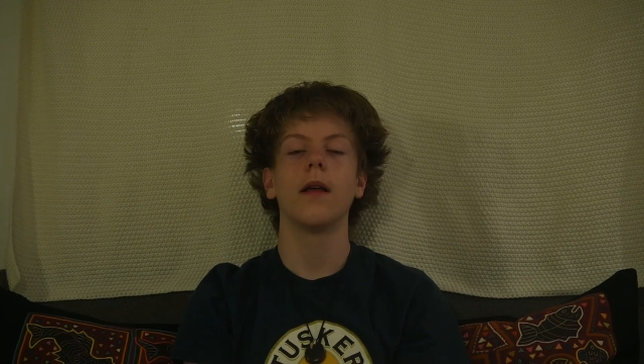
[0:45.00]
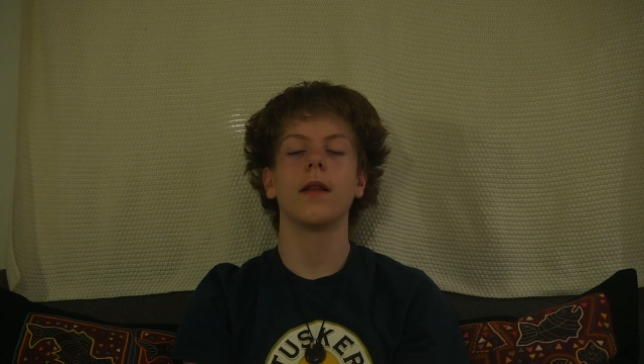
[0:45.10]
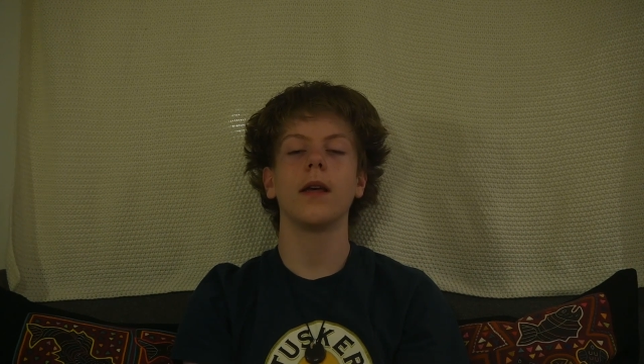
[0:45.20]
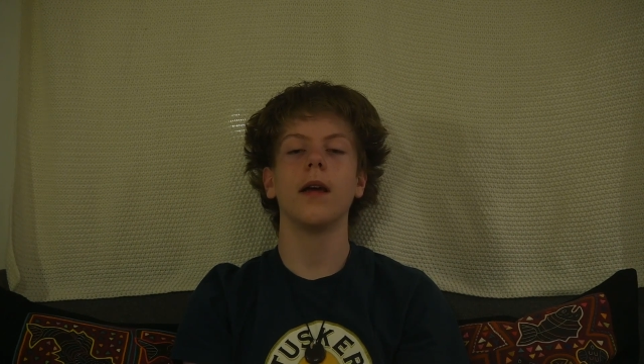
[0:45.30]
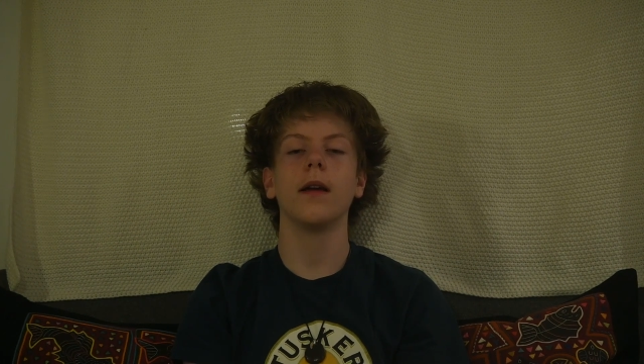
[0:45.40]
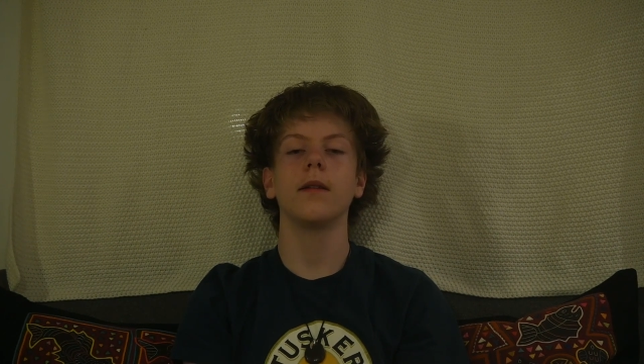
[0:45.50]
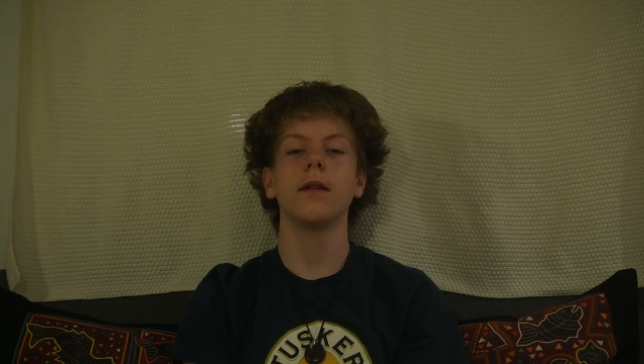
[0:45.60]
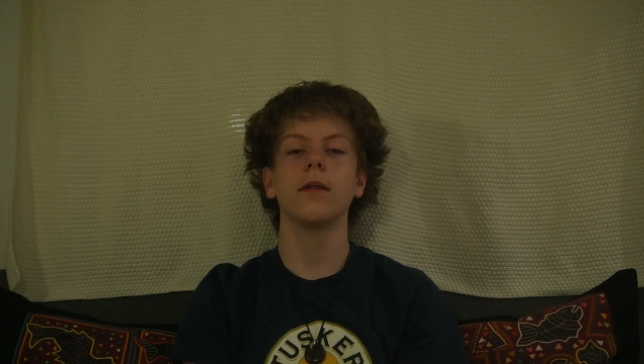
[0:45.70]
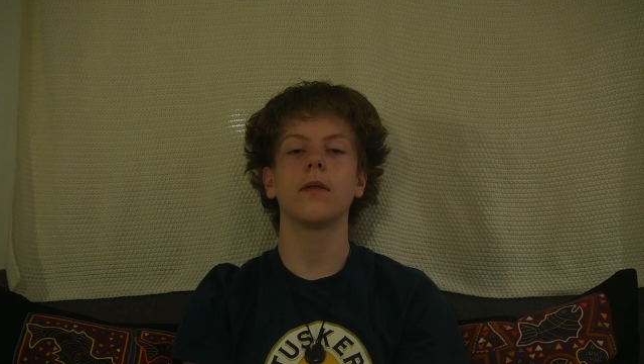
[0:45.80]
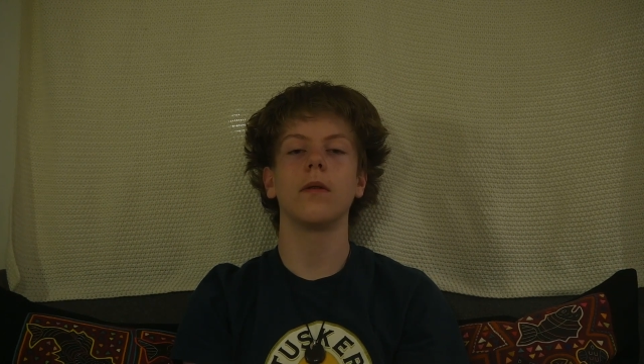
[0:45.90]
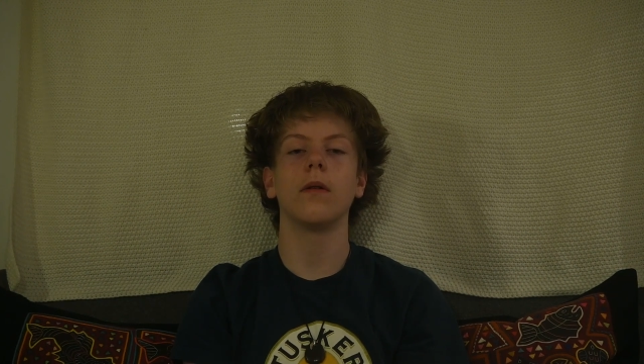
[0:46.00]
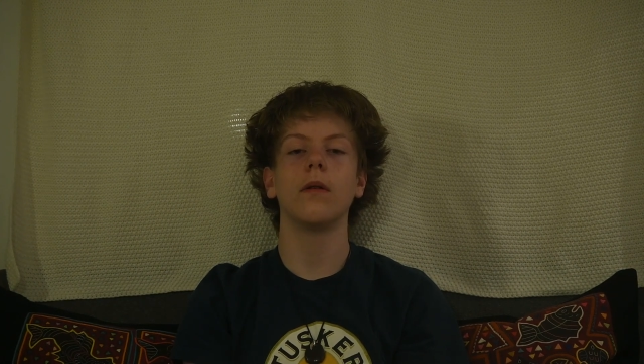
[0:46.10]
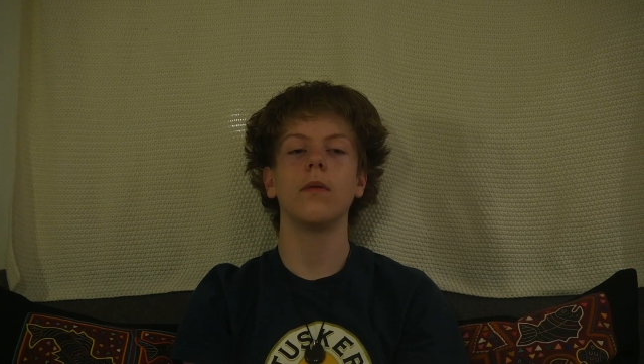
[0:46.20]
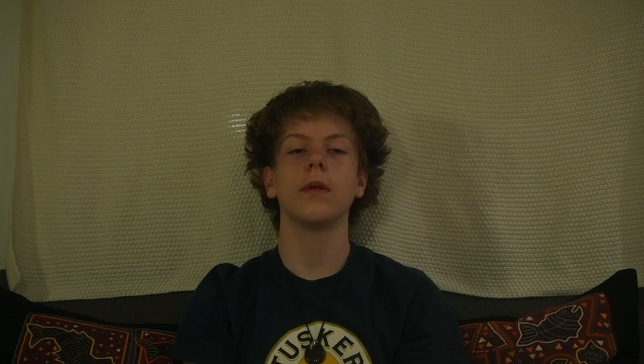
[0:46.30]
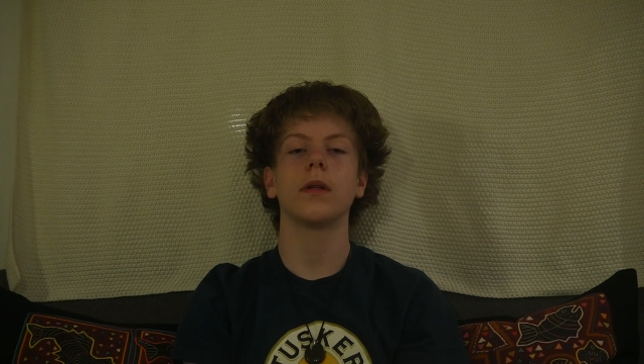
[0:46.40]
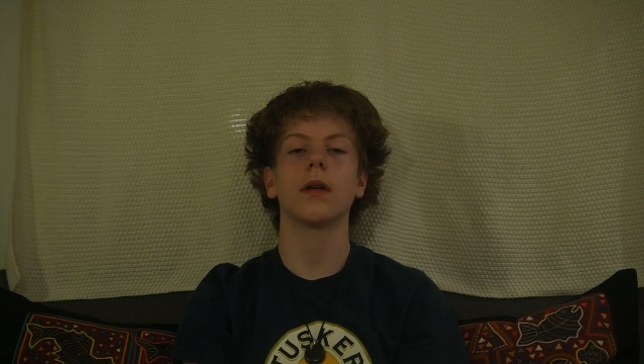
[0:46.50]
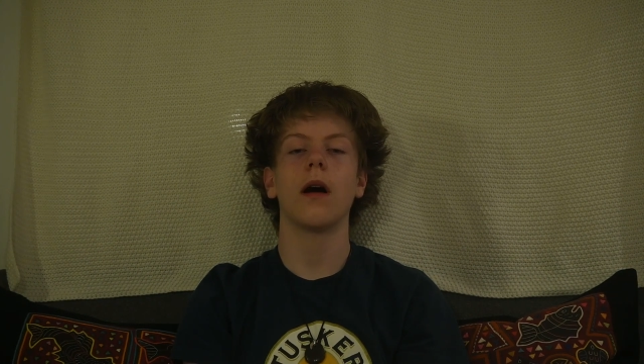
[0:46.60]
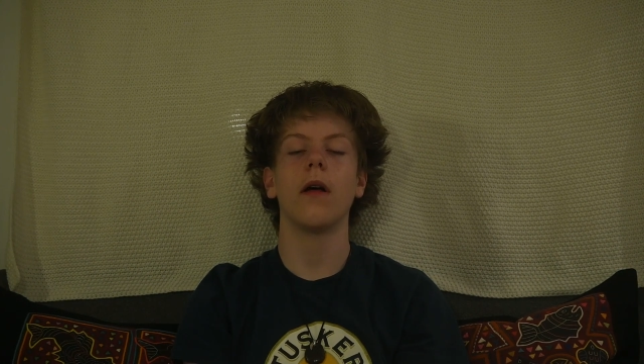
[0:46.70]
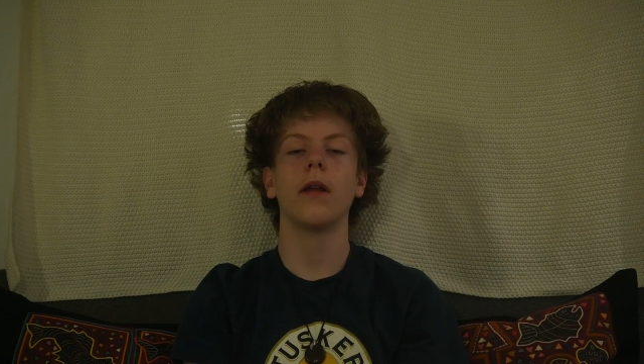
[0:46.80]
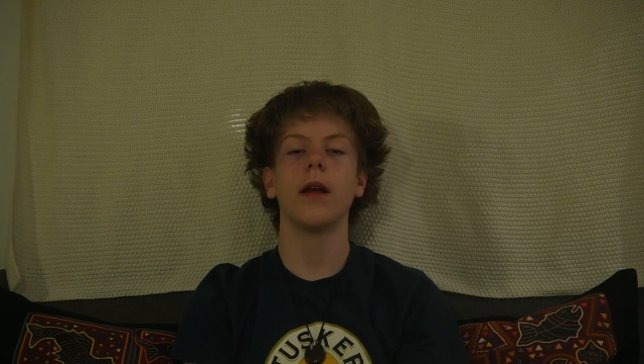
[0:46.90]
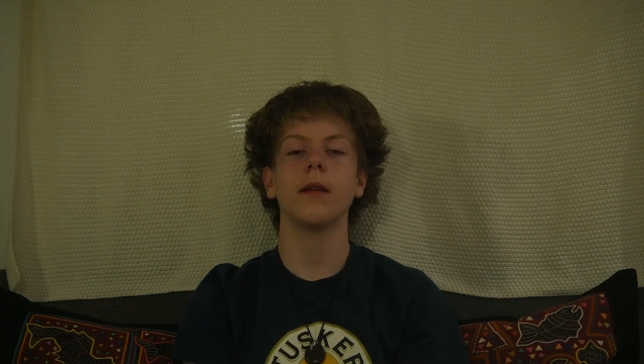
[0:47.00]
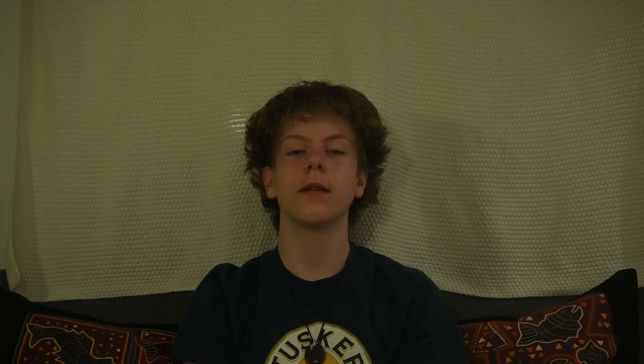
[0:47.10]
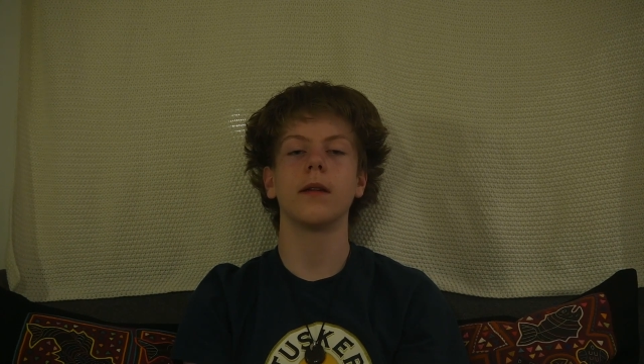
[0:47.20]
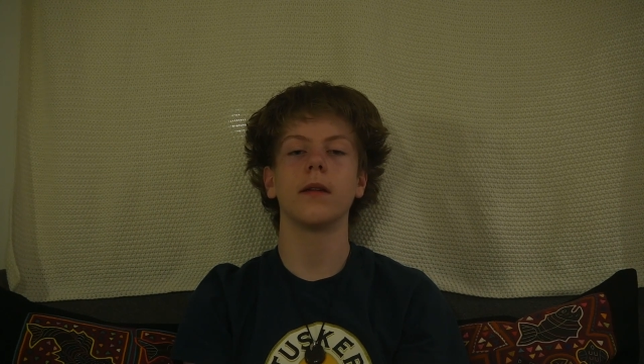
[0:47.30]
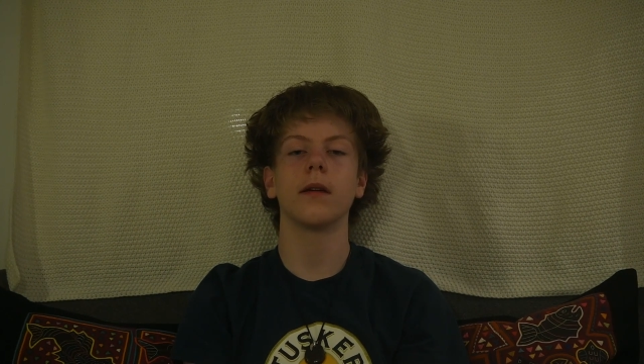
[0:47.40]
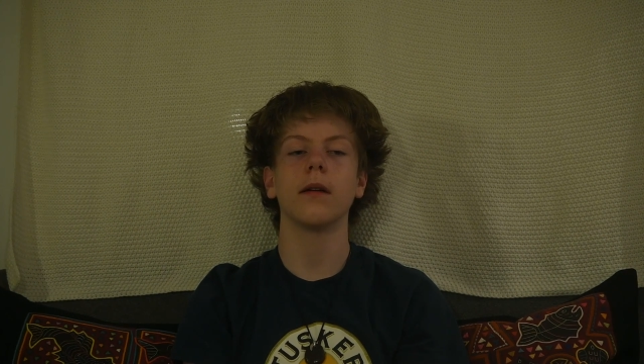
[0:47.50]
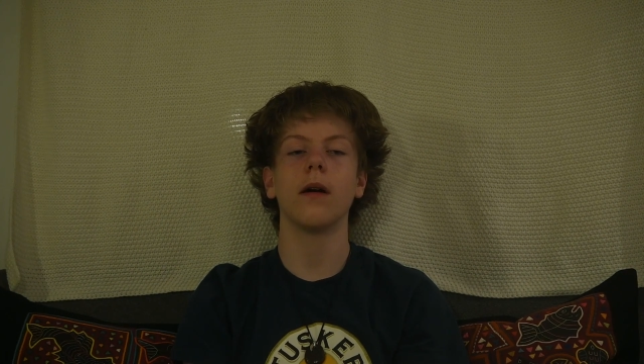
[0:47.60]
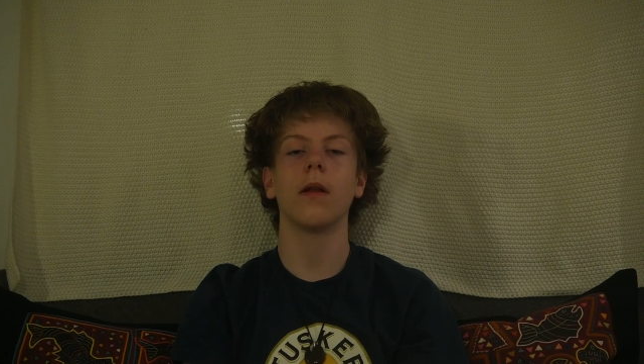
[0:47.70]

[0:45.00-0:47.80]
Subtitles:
The EIC's goal was to colonize India